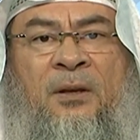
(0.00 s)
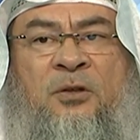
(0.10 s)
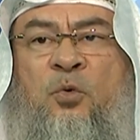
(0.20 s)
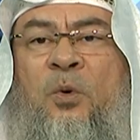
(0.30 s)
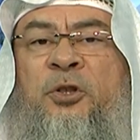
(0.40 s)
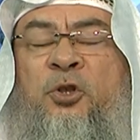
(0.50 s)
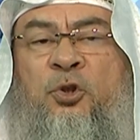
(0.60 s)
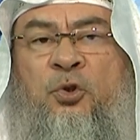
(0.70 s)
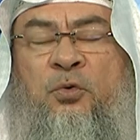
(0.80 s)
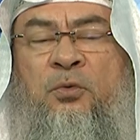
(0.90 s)
So what to
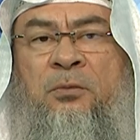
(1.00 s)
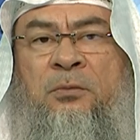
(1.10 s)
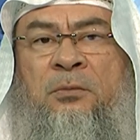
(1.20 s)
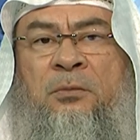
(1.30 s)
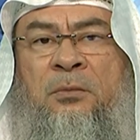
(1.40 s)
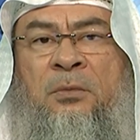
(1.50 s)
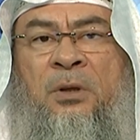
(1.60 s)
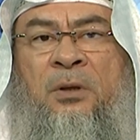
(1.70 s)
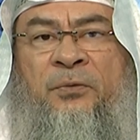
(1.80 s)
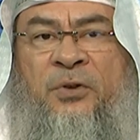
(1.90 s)
do?
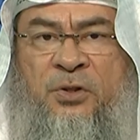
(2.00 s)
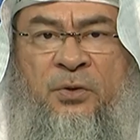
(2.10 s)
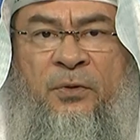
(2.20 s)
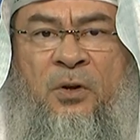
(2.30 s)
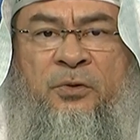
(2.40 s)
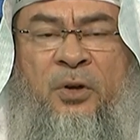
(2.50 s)
First of all,